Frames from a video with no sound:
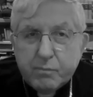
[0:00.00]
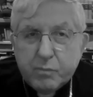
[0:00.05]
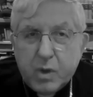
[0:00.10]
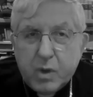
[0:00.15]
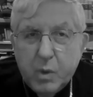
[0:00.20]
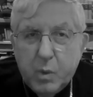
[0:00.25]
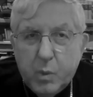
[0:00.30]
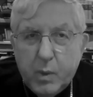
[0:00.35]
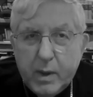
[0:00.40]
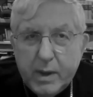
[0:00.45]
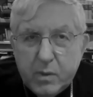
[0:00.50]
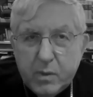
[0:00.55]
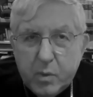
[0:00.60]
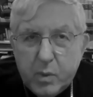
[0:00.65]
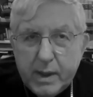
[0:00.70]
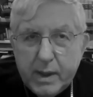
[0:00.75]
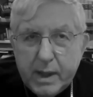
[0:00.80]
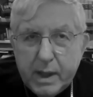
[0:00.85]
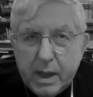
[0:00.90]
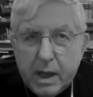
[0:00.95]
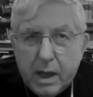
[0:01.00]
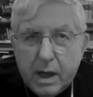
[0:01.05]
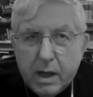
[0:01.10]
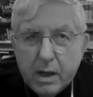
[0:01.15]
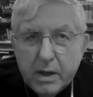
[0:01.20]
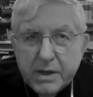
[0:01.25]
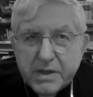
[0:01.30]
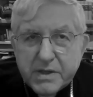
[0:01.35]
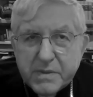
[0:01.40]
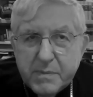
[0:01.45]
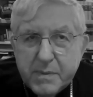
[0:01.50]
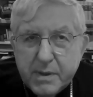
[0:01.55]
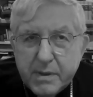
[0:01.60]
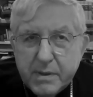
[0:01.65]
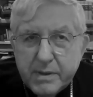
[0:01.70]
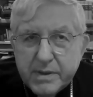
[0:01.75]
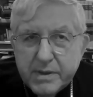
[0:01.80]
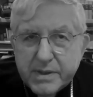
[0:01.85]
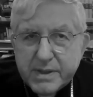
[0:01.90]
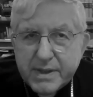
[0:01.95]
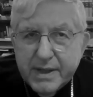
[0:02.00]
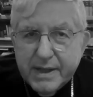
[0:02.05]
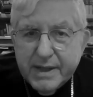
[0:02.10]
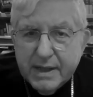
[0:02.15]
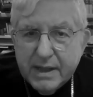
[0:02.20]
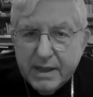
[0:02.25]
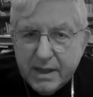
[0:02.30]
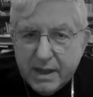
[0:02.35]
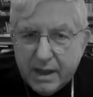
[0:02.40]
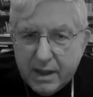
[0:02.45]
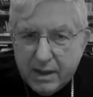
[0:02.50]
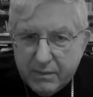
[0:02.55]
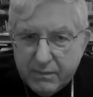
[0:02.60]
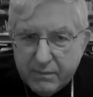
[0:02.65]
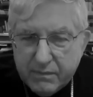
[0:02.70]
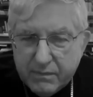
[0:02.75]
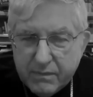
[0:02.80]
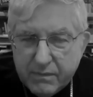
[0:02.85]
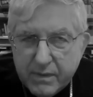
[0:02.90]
When we are experiencing love